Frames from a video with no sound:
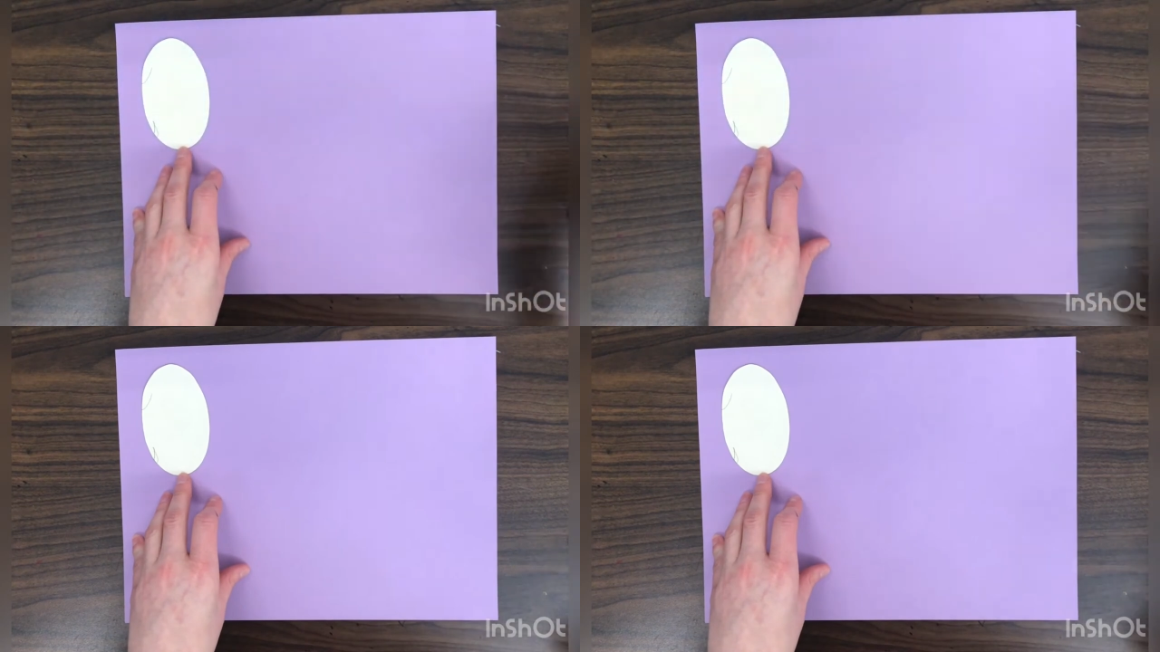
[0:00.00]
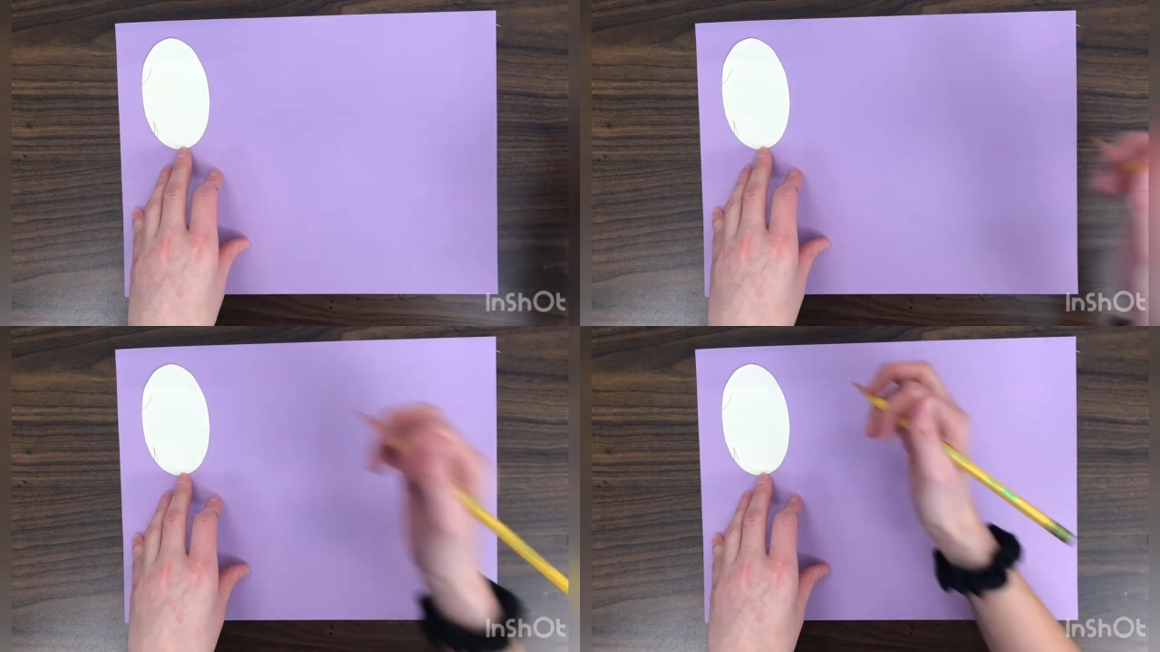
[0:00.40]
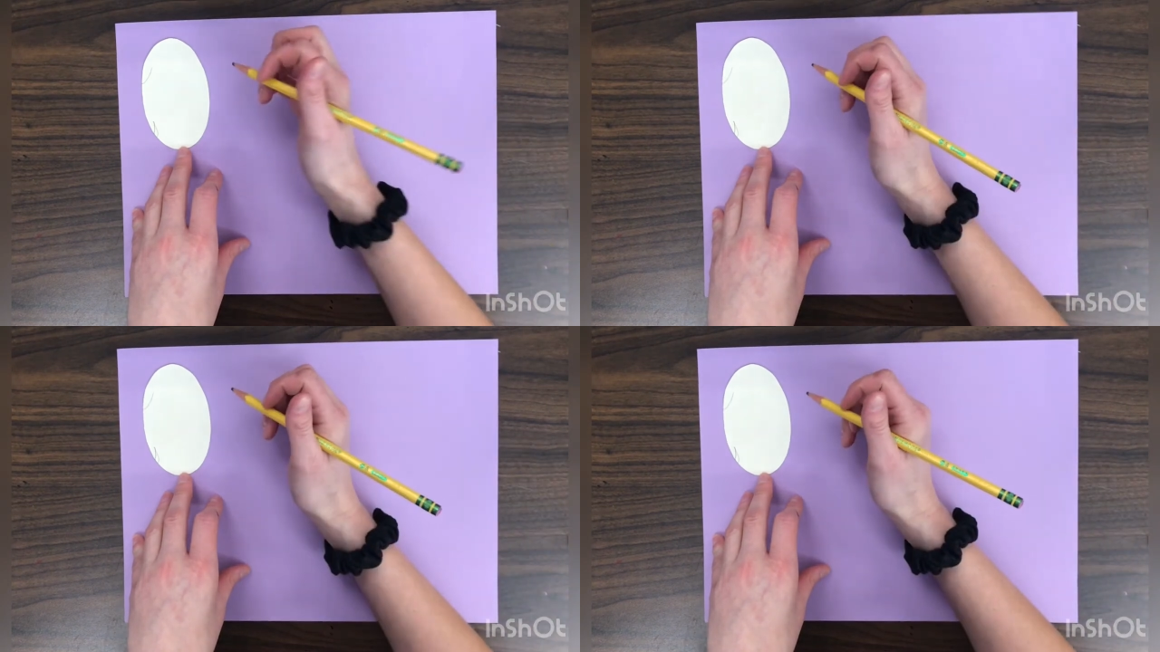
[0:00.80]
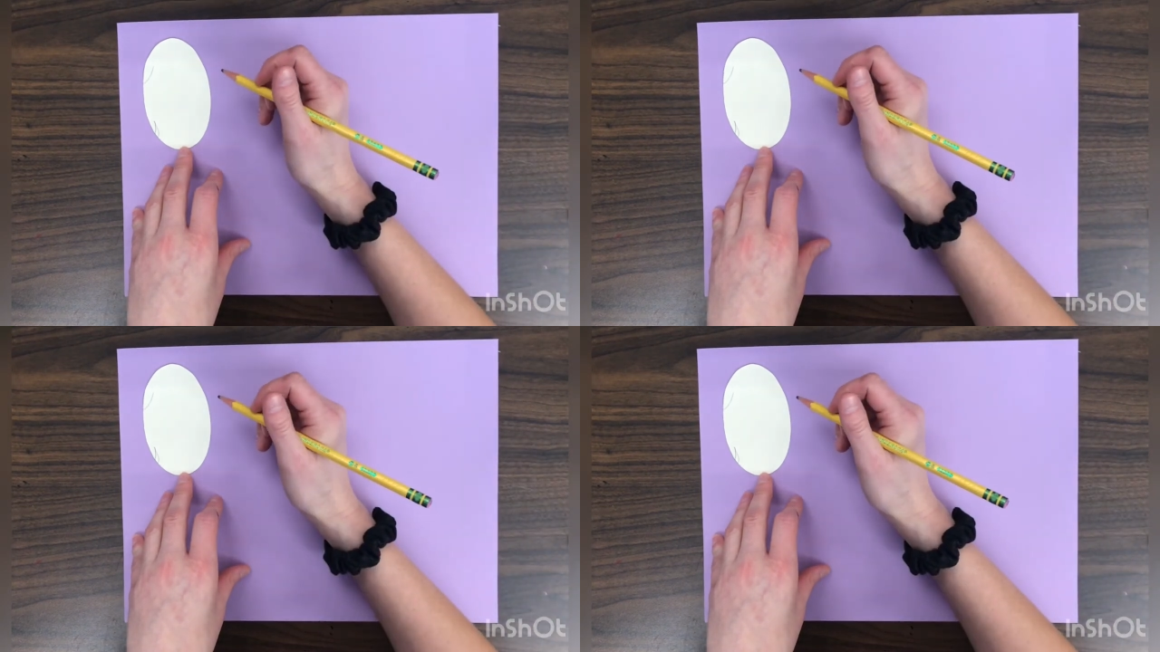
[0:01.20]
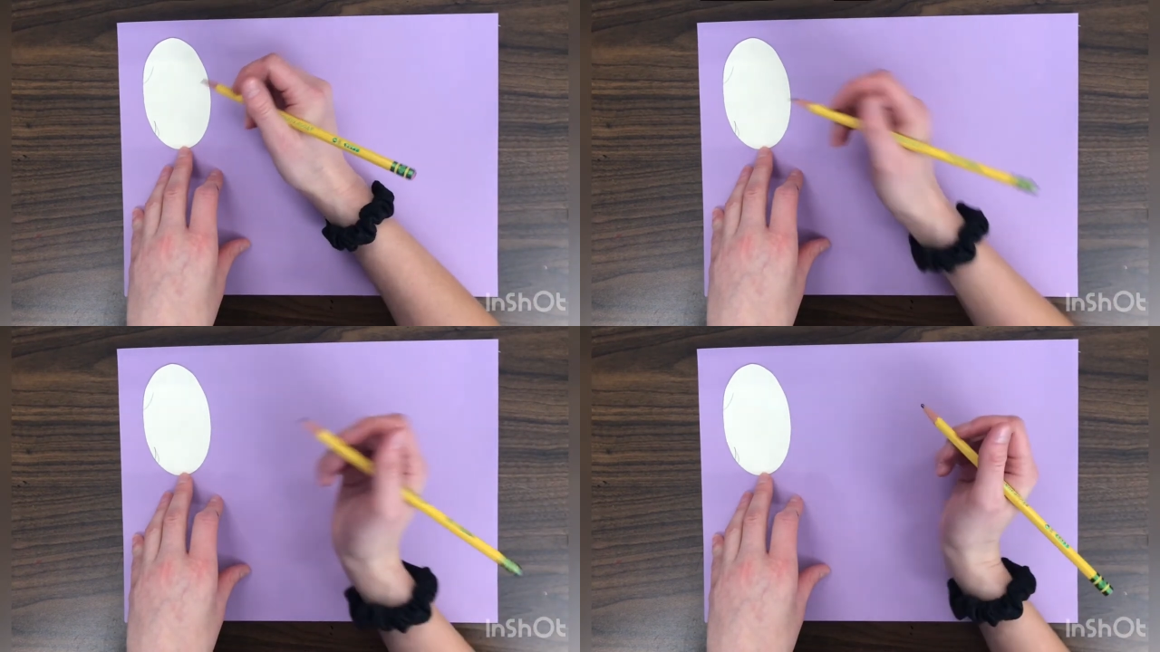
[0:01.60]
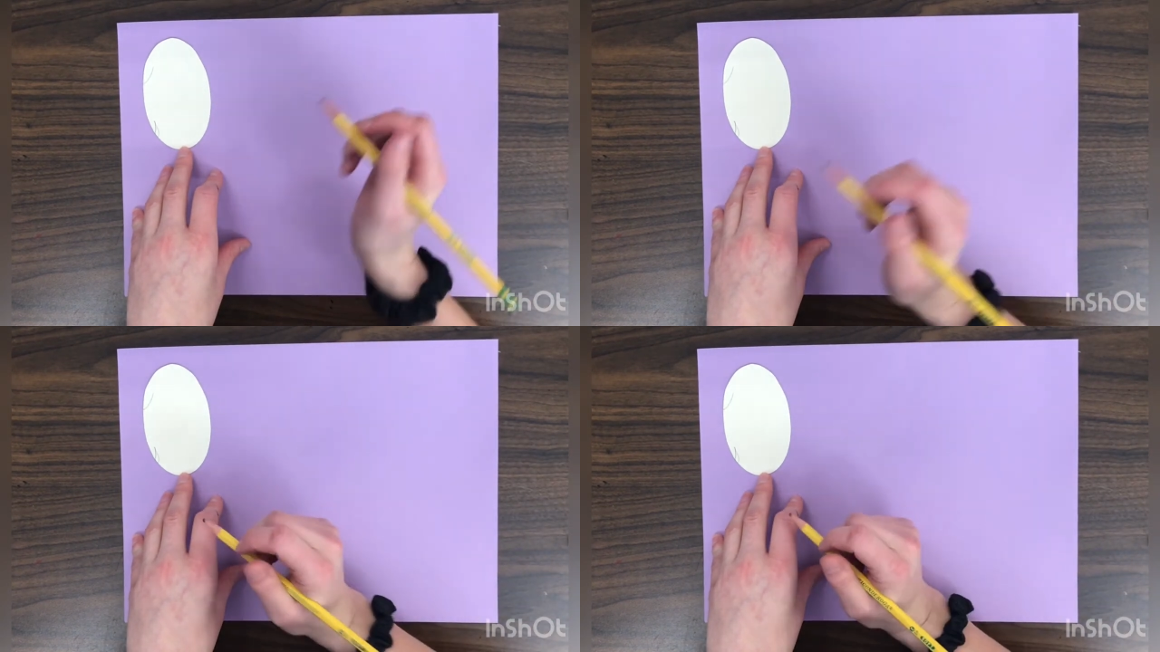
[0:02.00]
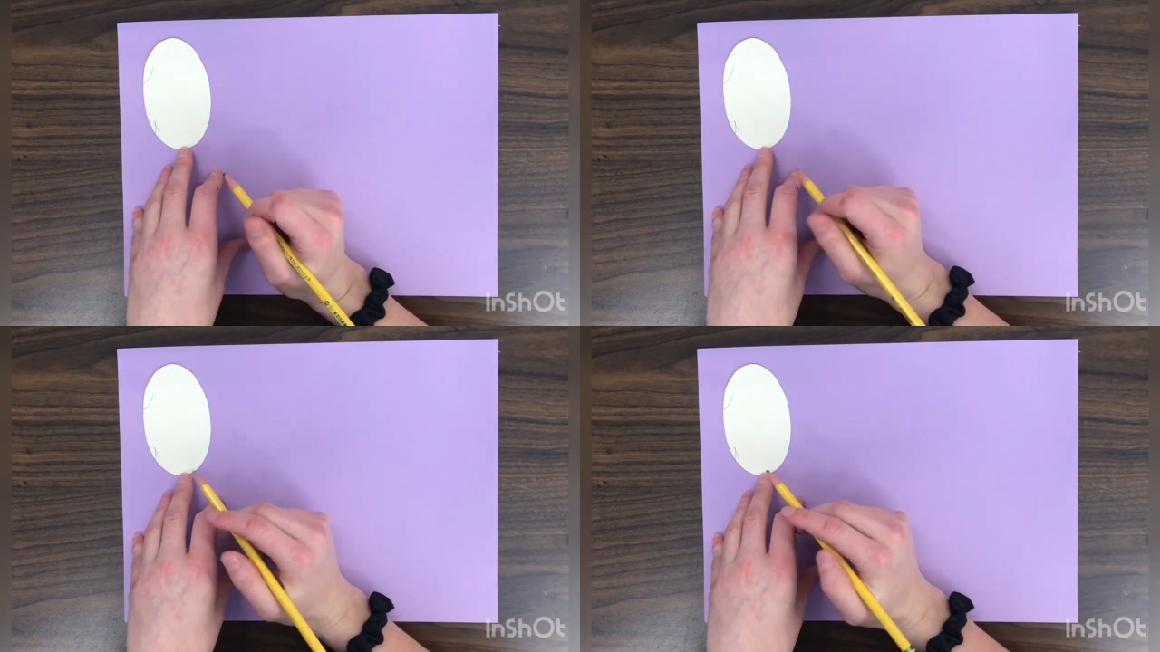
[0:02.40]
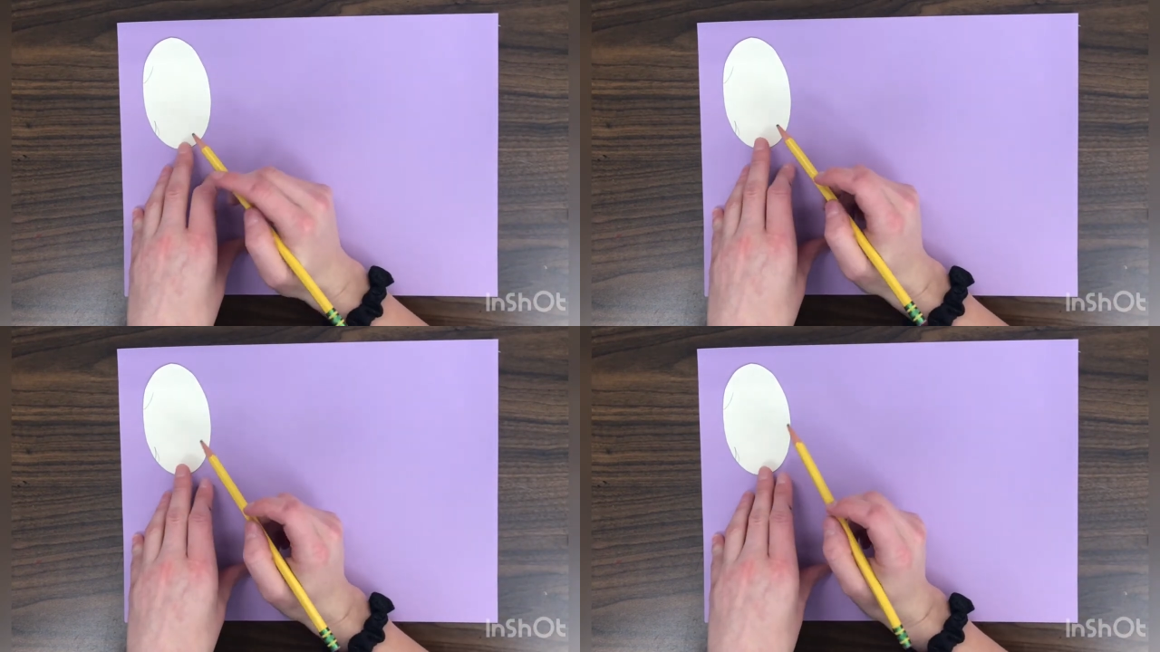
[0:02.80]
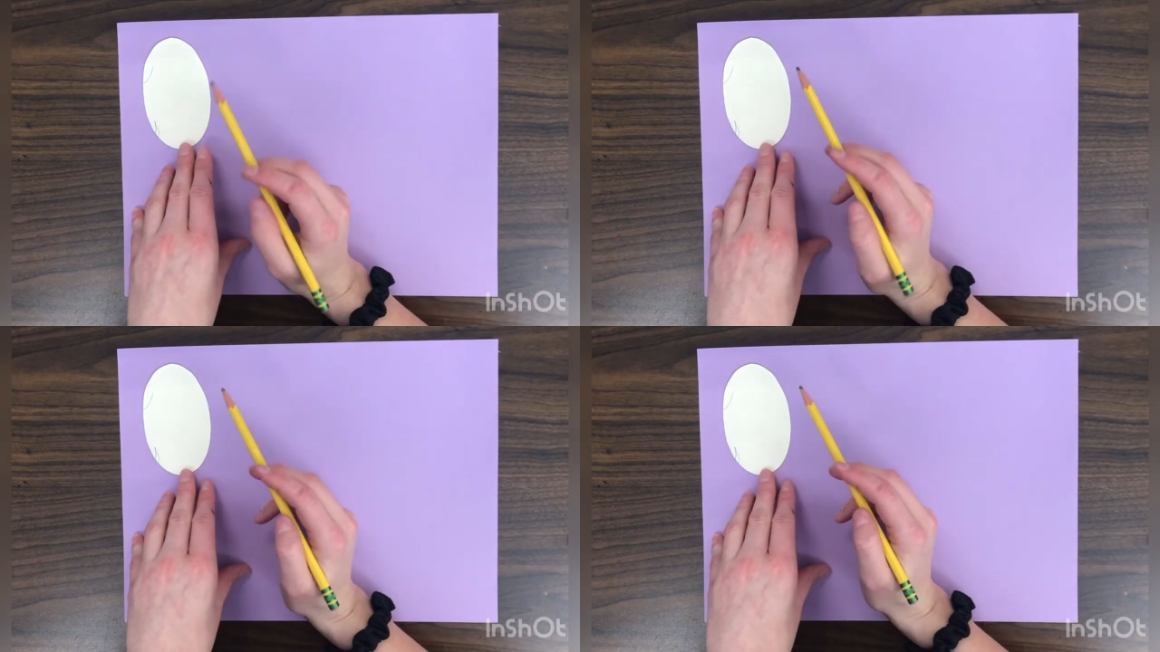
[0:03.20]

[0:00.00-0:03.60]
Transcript: (no speaker visible)